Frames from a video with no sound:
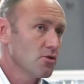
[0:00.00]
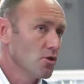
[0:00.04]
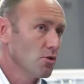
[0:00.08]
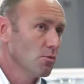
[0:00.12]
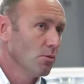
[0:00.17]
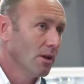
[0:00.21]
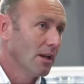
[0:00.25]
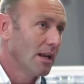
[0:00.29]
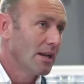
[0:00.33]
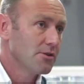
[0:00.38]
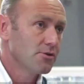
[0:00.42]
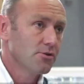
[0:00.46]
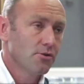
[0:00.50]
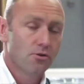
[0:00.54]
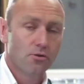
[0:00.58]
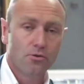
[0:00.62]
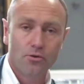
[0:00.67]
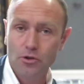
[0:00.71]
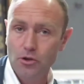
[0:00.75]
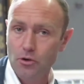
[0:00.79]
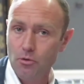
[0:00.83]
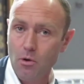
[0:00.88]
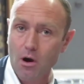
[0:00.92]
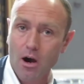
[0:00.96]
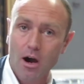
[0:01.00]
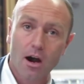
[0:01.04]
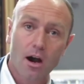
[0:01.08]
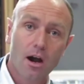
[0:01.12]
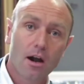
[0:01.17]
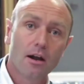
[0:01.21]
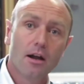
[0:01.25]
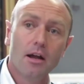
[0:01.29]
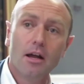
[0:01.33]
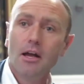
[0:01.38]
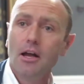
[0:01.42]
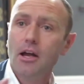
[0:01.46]
You will enter who you
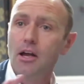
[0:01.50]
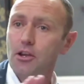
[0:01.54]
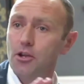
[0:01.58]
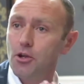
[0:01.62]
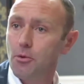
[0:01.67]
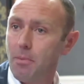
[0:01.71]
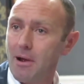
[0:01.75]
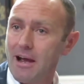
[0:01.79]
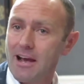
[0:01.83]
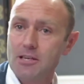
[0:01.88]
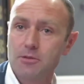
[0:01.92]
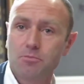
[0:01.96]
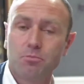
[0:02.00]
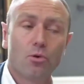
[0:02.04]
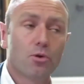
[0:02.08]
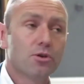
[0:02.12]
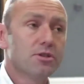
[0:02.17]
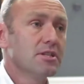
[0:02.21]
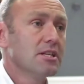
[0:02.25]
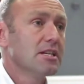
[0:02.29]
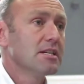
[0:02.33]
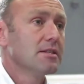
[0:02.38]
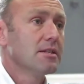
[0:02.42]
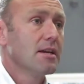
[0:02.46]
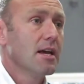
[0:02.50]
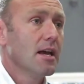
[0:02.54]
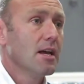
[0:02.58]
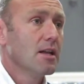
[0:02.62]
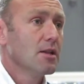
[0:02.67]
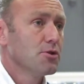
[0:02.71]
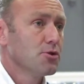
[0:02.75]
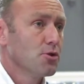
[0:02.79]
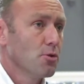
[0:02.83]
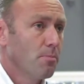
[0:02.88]
are, your passport details,